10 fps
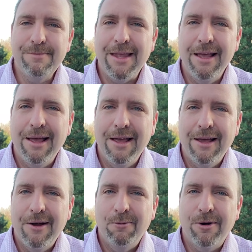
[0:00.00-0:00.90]

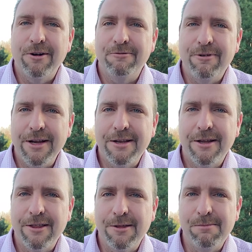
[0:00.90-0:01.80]
You're going to fight
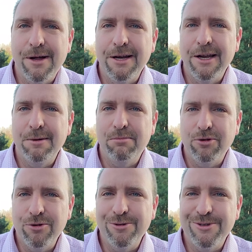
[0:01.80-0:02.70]
the Monday
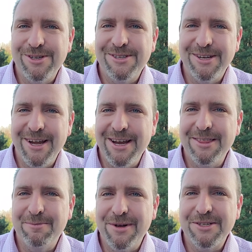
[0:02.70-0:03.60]
blues today in
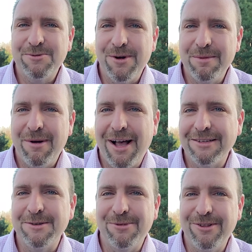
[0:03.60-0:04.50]
the best way
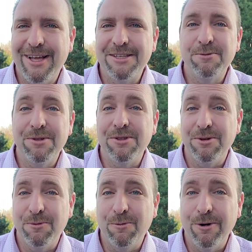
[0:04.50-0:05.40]
possible, and that's with
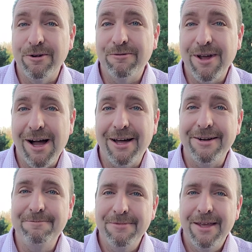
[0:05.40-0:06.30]
the Word of God.
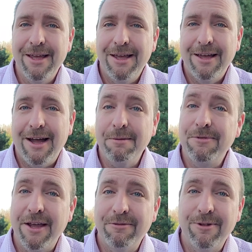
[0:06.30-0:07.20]
I'm
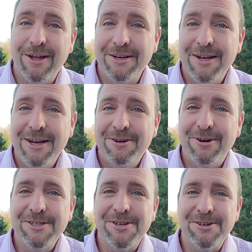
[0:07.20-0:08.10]
thankful at
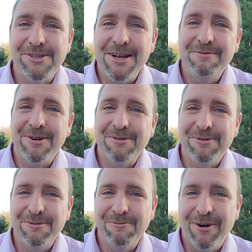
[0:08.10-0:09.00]
Christ our Savior.
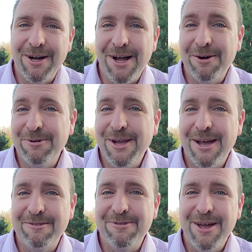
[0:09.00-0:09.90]
Right now we
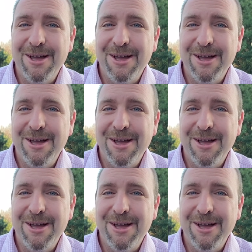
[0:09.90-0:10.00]
have